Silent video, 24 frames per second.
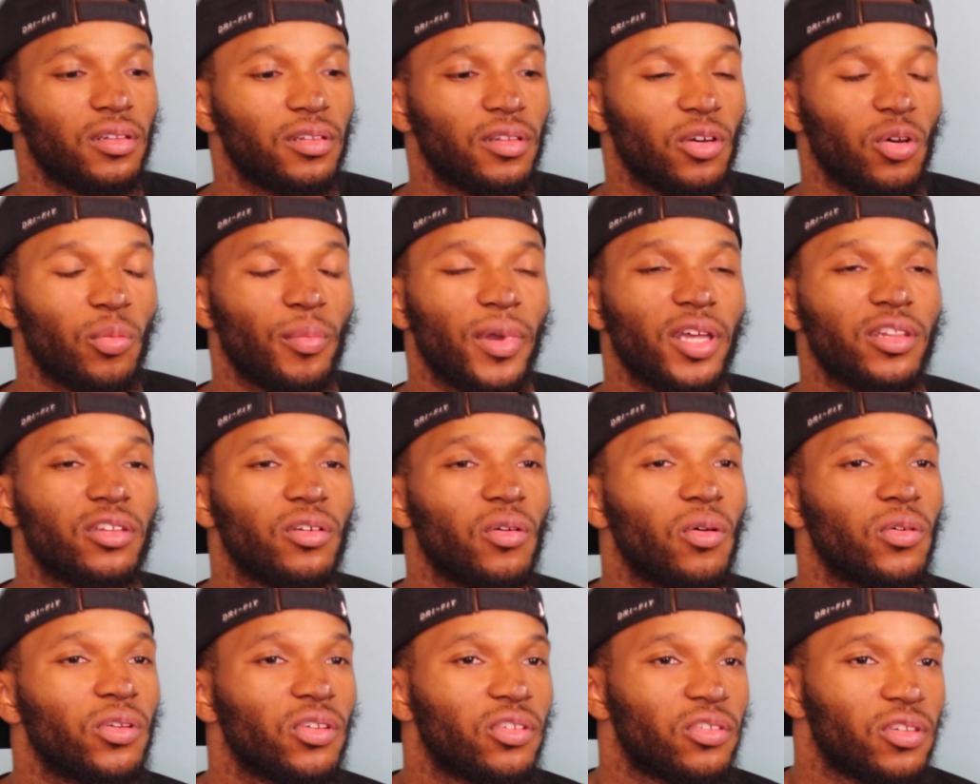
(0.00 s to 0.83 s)
they'll make
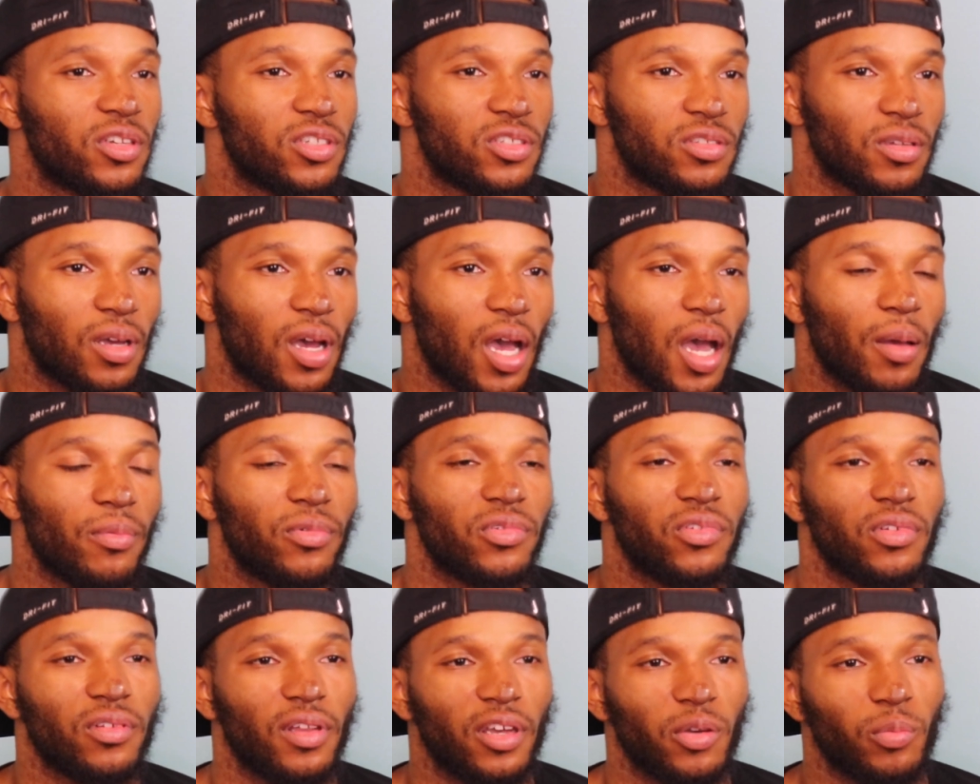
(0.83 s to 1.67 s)
their own decisions,
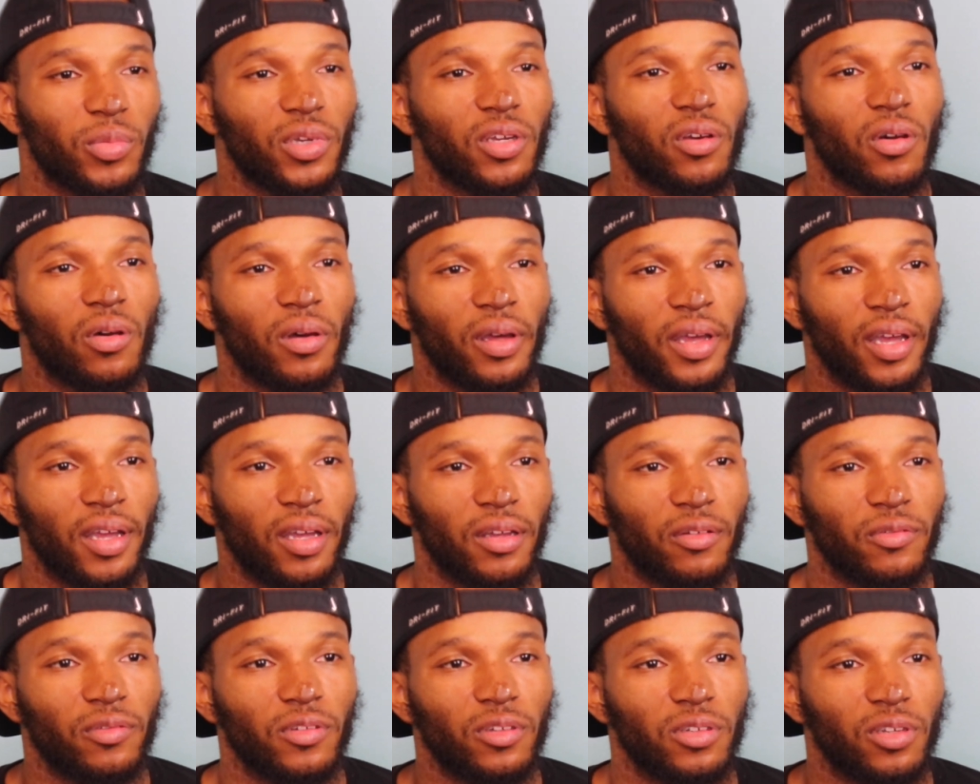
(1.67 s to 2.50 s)
obviously, like we all
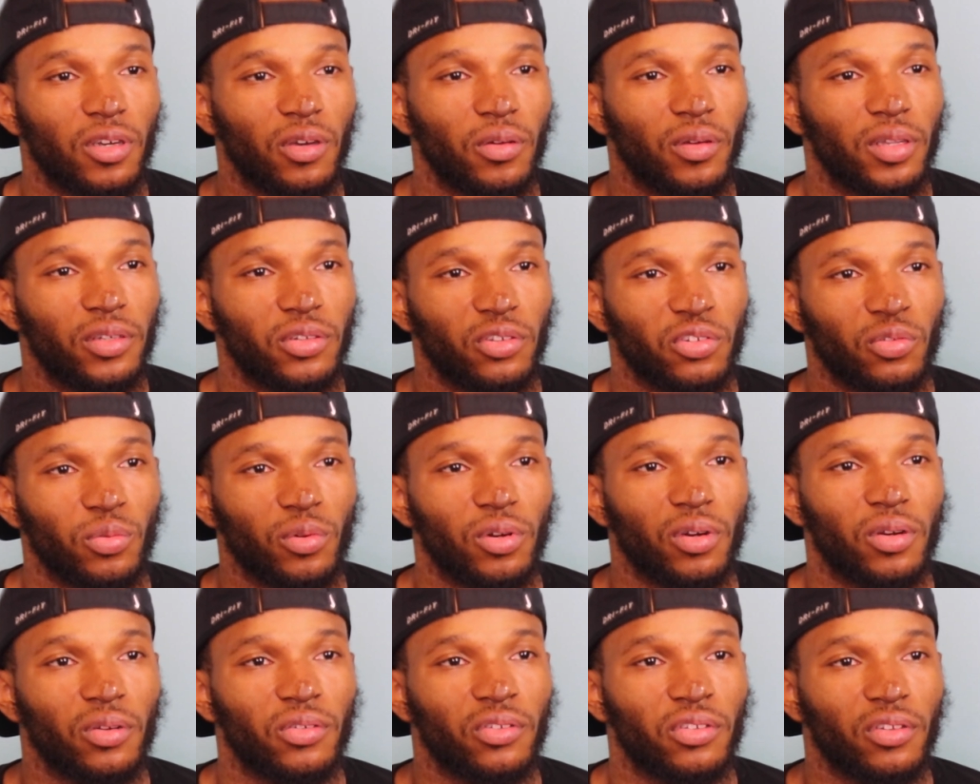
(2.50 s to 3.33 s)
have, you know, in this
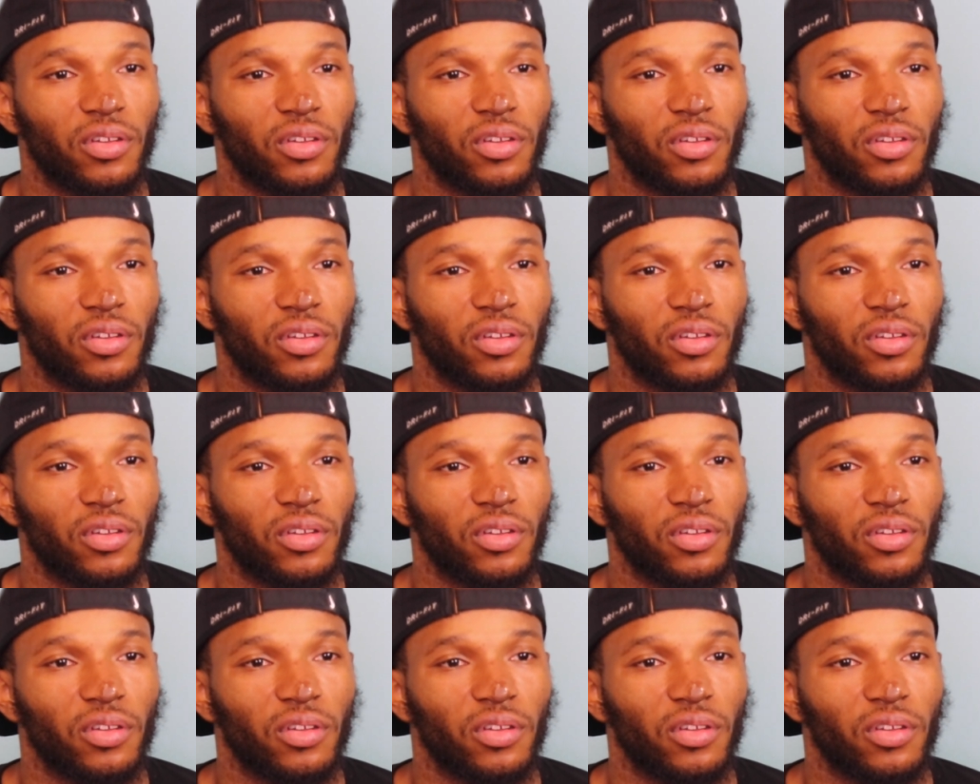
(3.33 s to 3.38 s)
world.